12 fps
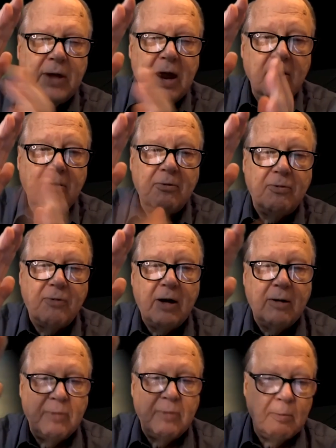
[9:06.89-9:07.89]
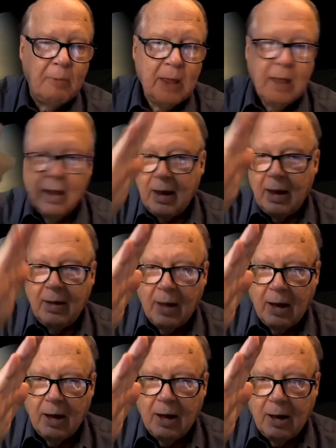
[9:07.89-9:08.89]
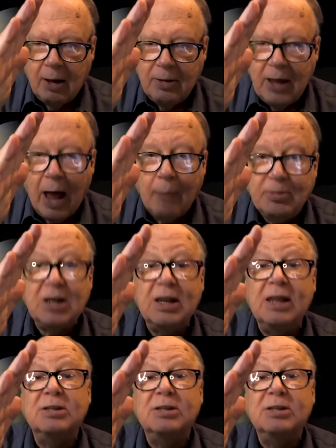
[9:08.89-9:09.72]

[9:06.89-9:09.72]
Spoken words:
The air in front of the object